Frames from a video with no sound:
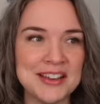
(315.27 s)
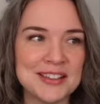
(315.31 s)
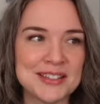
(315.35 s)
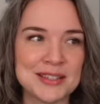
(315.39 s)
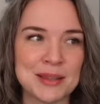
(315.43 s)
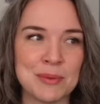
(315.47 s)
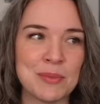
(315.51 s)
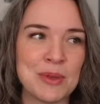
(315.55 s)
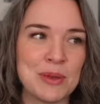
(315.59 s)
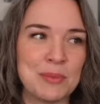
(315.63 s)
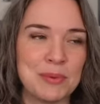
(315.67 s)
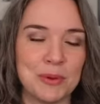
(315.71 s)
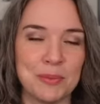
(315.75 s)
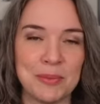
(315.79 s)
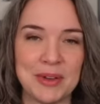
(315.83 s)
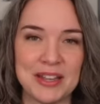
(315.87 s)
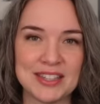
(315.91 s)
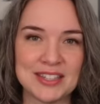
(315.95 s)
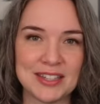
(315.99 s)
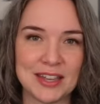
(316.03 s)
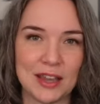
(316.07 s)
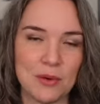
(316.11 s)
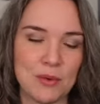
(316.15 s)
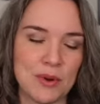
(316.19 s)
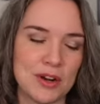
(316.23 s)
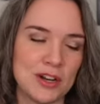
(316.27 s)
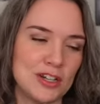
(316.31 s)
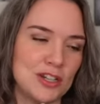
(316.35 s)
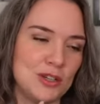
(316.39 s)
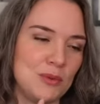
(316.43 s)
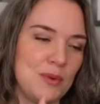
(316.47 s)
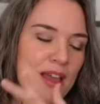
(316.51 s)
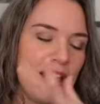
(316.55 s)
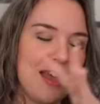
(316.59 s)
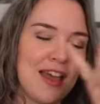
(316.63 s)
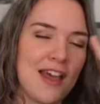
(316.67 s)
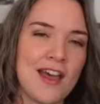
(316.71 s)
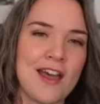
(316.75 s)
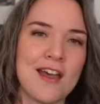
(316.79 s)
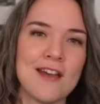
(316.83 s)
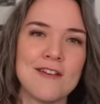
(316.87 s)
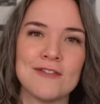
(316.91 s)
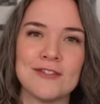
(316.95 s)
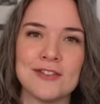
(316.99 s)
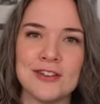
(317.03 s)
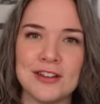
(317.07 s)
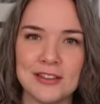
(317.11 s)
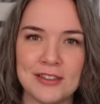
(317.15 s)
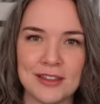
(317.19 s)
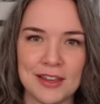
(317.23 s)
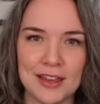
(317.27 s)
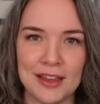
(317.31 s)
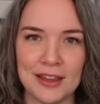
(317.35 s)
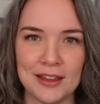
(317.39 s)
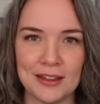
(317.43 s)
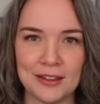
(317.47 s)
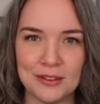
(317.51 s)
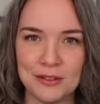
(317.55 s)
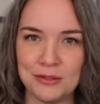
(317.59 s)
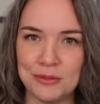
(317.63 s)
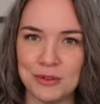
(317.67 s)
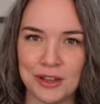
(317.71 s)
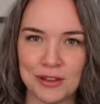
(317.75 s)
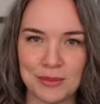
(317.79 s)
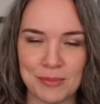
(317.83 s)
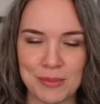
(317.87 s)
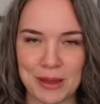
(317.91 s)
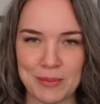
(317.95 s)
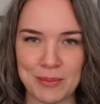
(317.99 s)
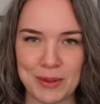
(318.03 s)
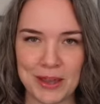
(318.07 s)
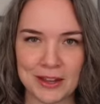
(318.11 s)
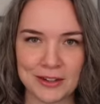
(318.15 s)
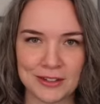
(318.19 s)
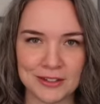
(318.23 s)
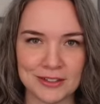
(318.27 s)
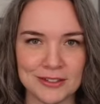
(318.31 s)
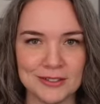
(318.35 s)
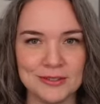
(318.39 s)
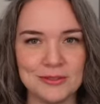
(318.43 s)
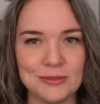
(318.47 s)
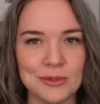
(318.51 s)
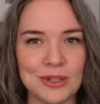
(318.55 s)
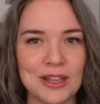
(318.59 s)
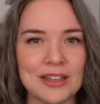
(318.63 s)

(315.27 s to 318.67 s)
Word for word: Some people might say, I want to do everything with my pedal.